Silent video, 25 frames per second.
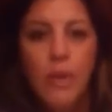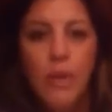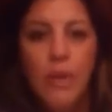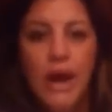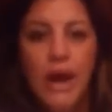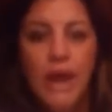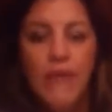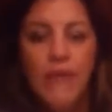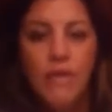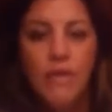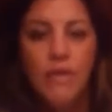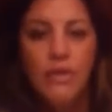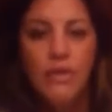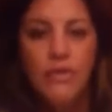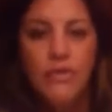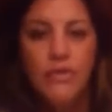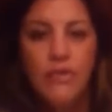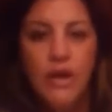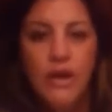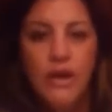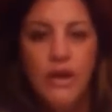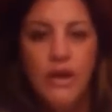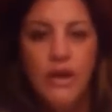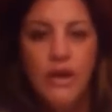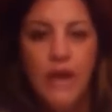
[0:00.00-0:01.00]
And we have our
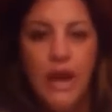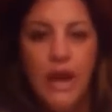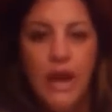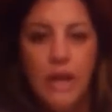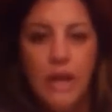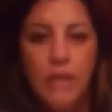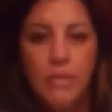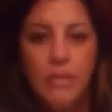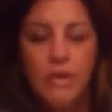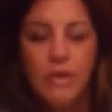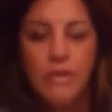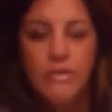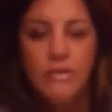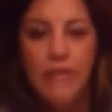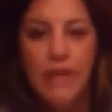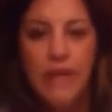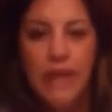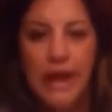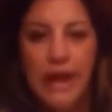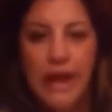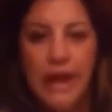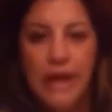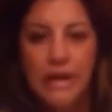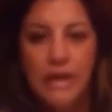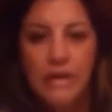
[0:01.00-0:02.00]
son named
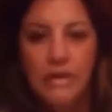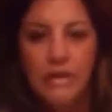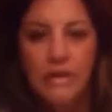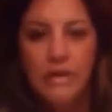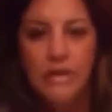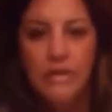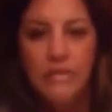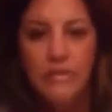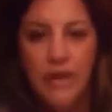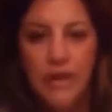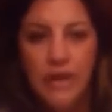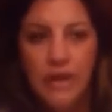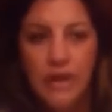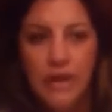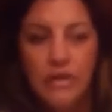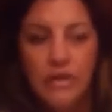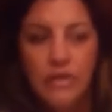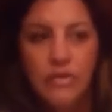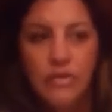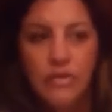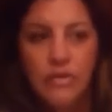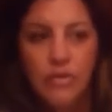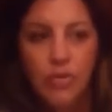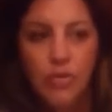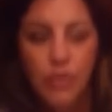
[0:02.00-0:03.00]
Zane, and
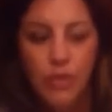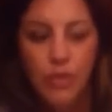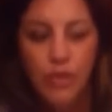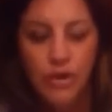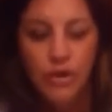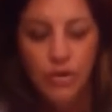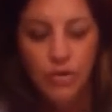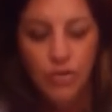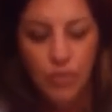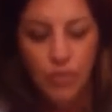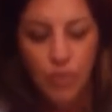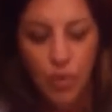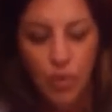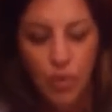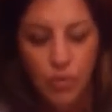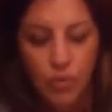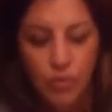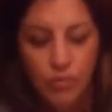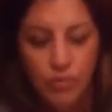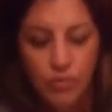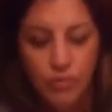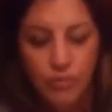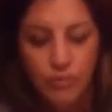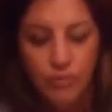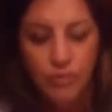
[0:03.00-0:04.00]
Zane is 3 years
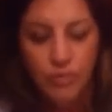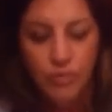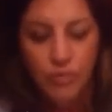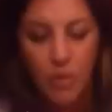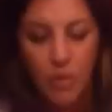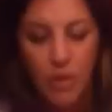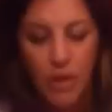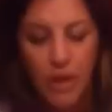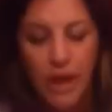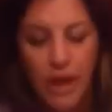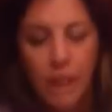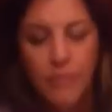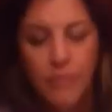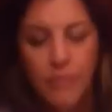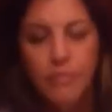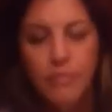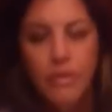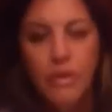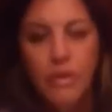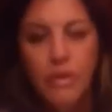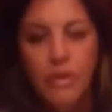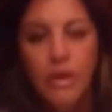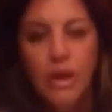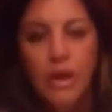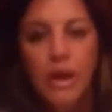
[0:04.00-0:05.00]
old.
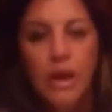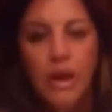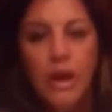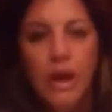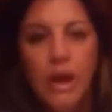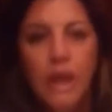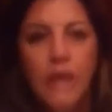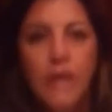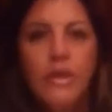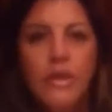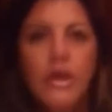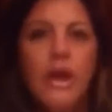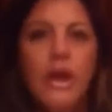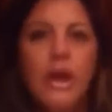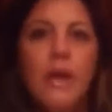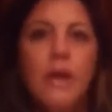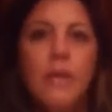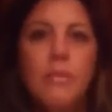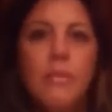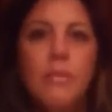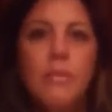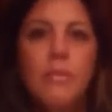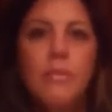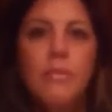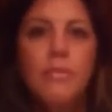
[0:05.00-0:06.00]
Okay.
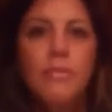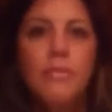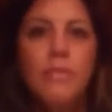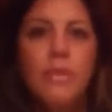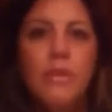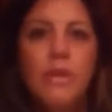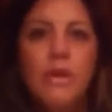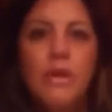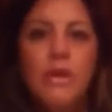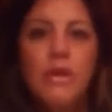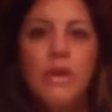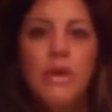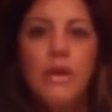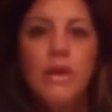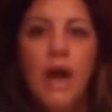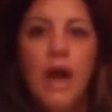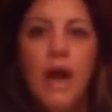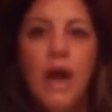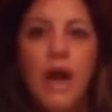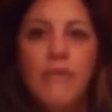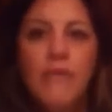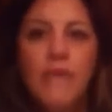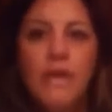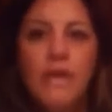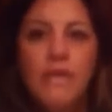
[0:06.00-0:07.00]

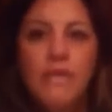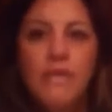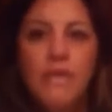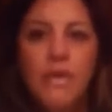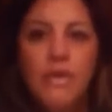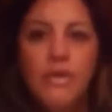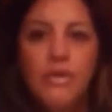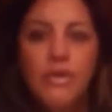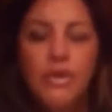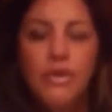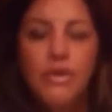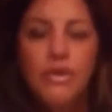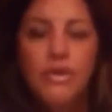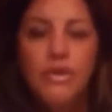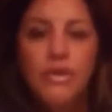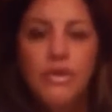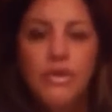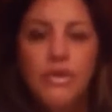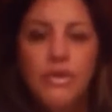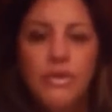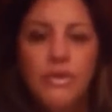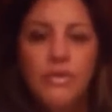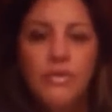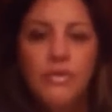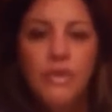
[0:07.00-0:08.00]
IVF
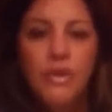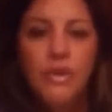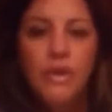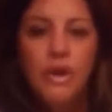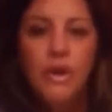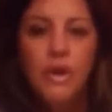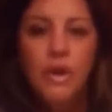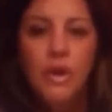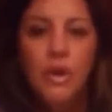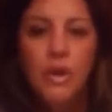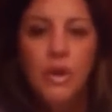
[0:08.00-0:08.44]
Alternative